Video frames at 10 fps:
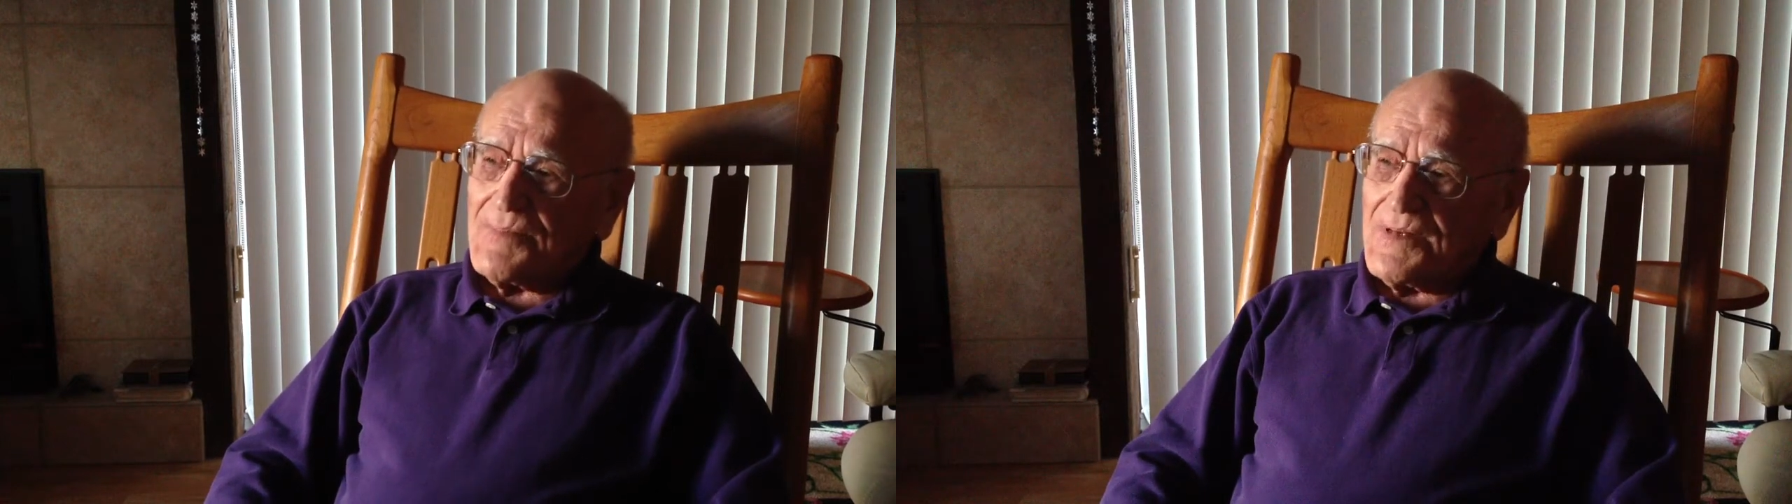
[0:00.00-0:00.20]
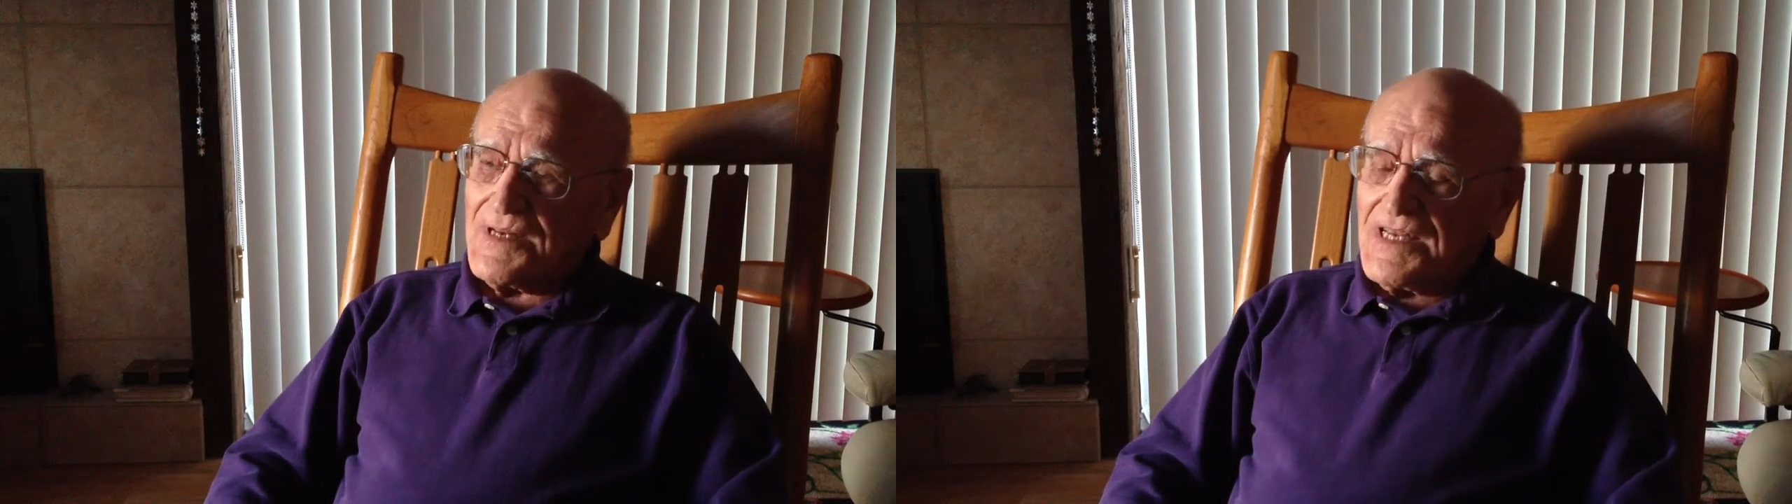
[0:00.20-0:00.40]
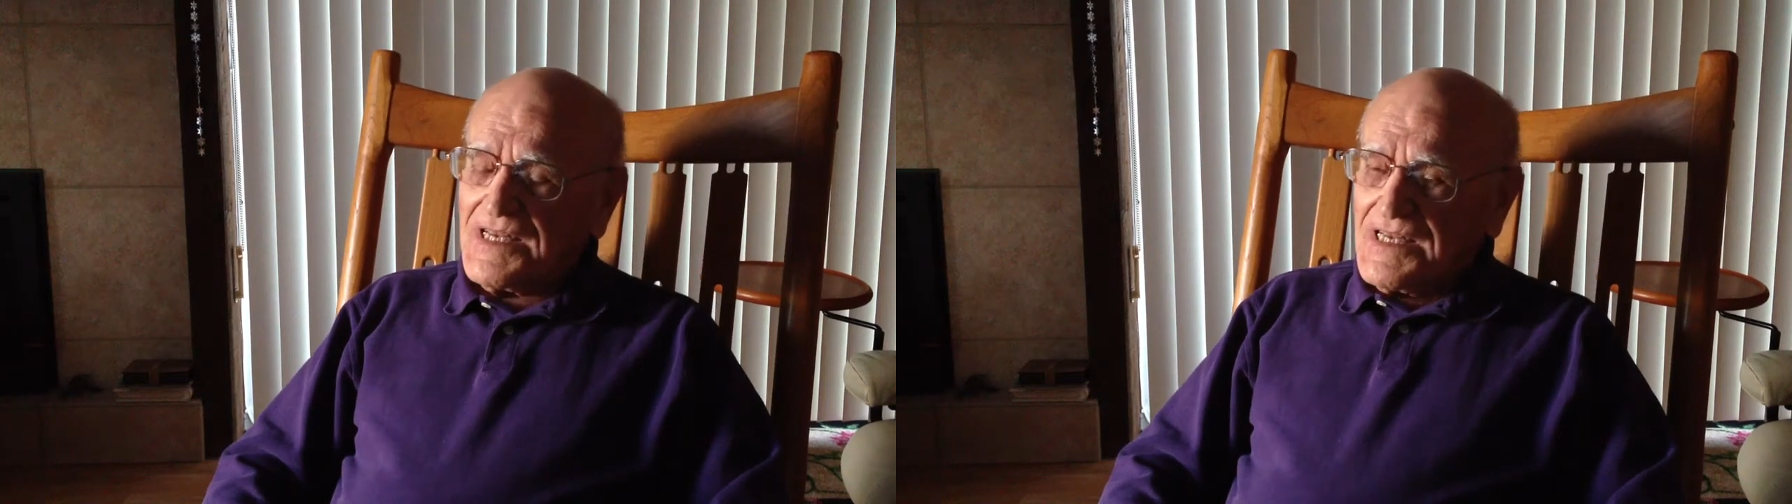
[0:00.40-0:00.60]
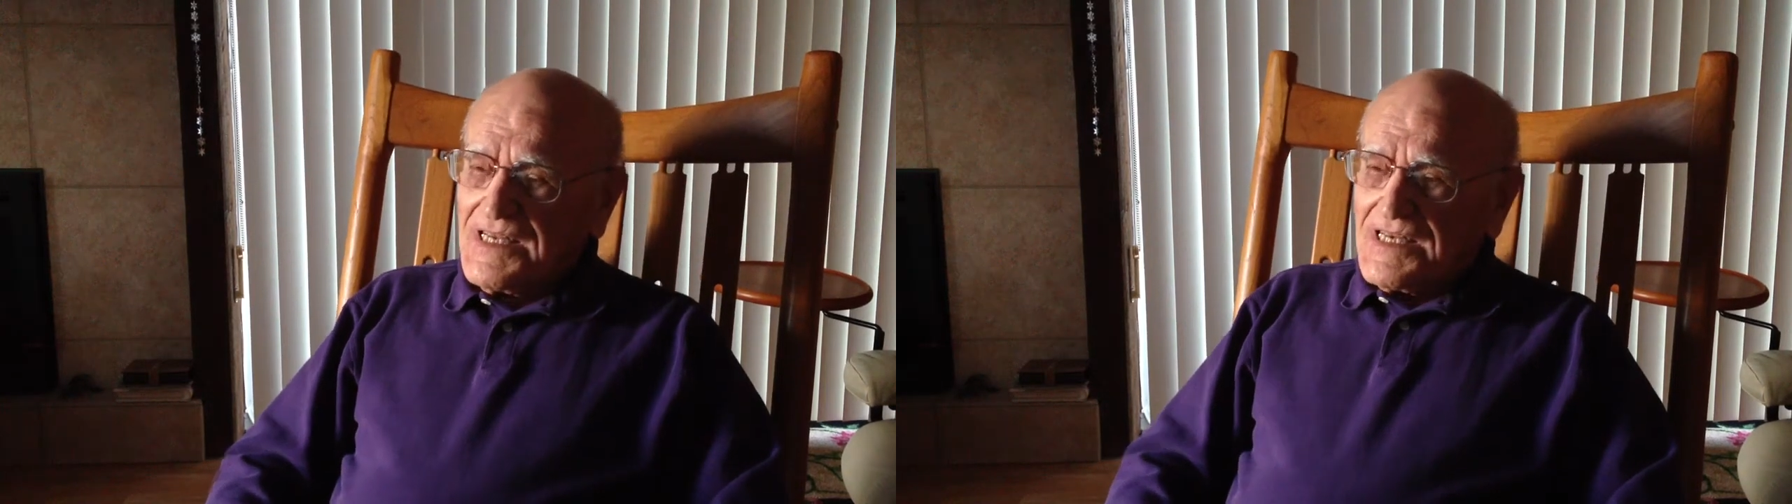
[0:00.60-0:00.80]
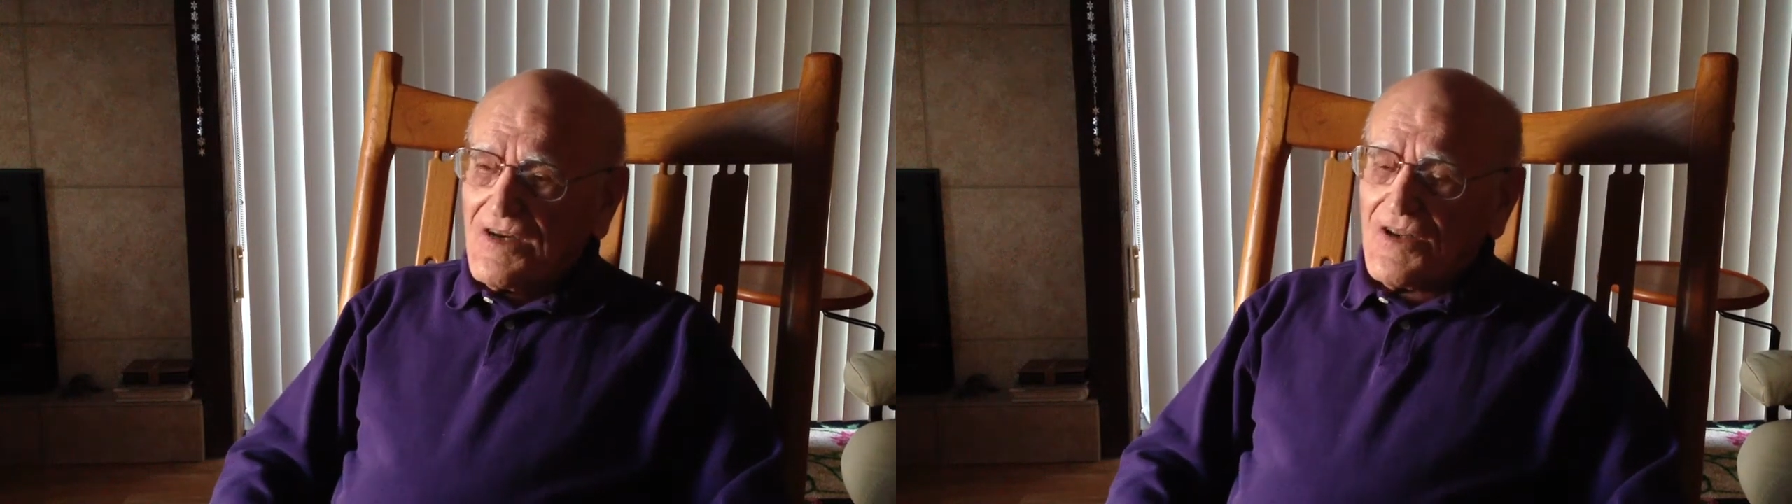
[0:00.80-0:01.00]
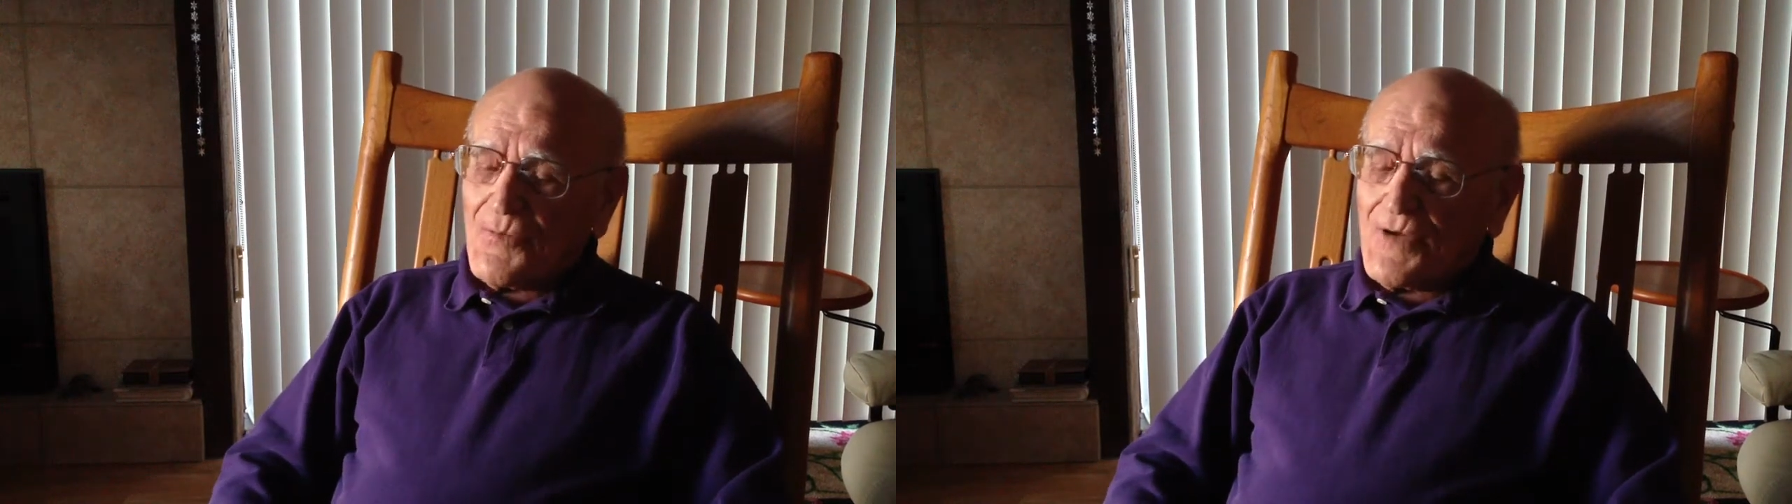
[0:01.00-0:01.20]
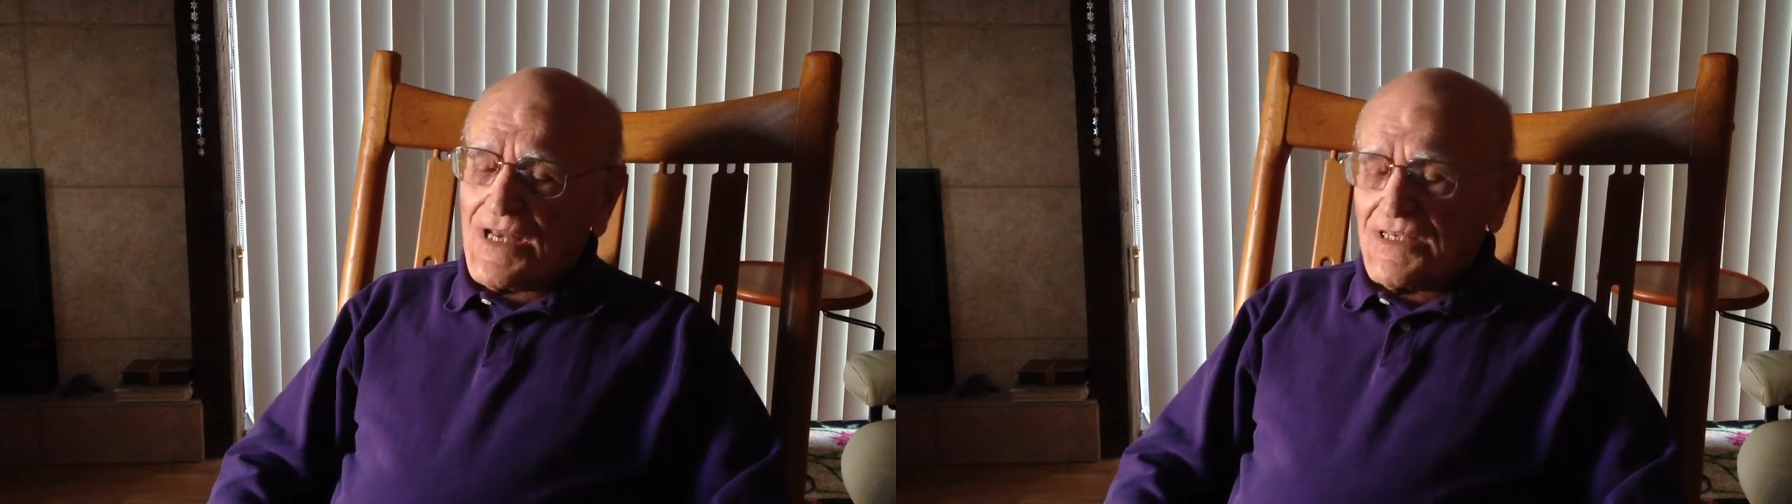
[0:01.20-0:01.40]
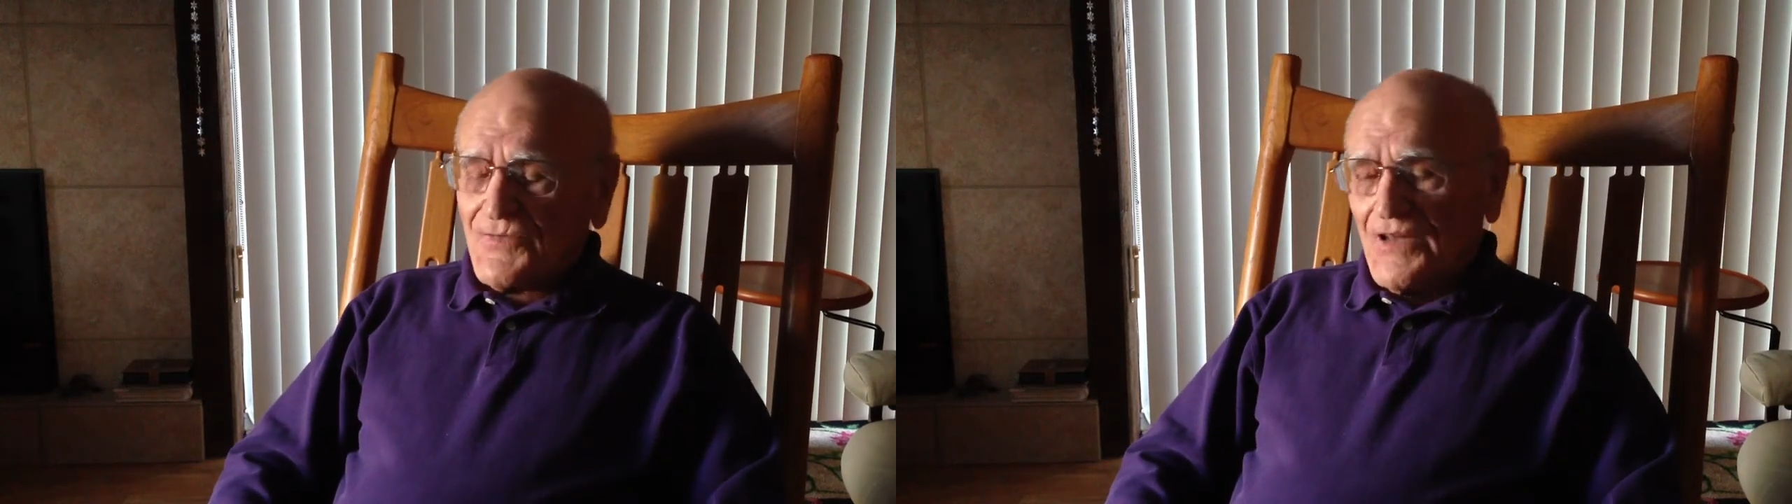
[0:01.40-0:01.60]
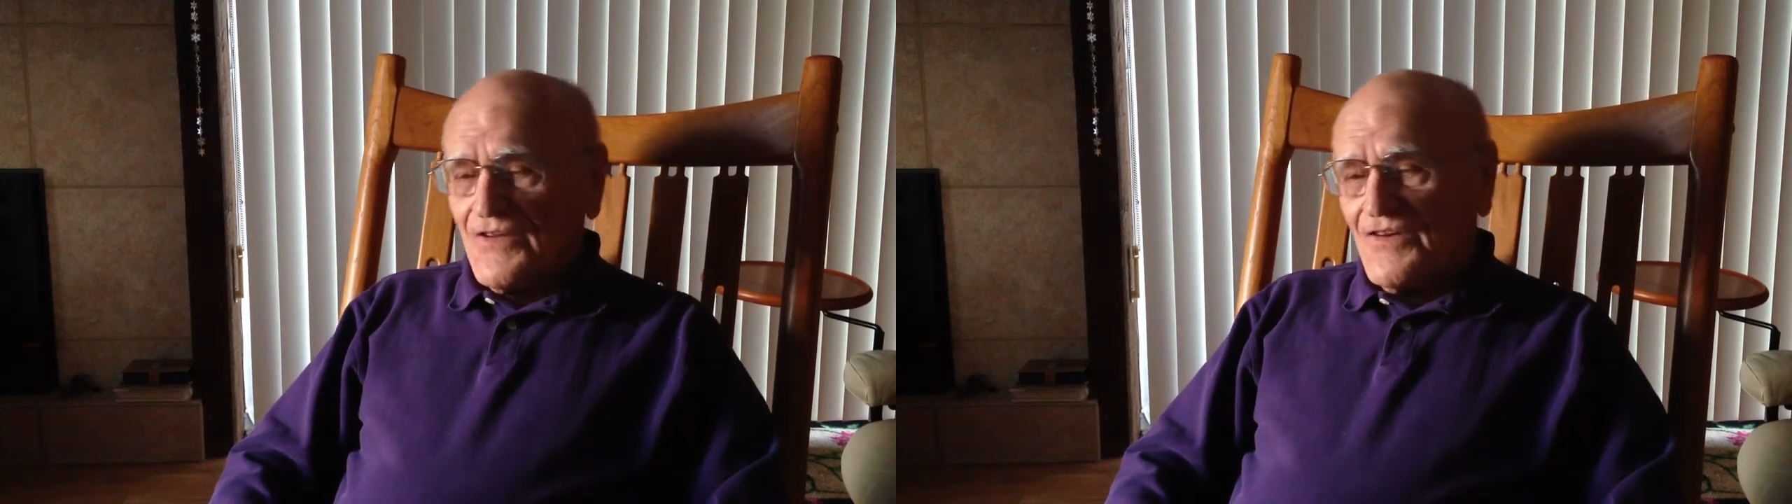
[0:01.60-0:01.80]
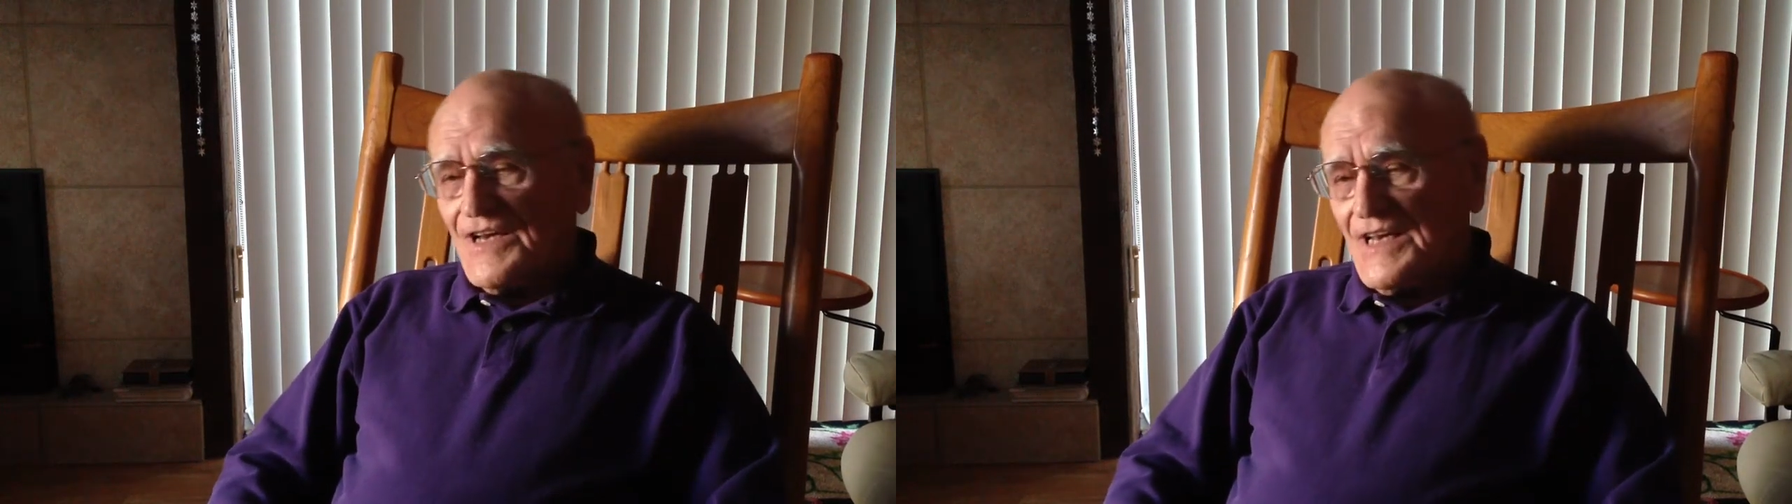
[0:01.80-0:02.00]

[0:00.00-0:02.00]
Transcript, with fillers: And or the wings rather, and,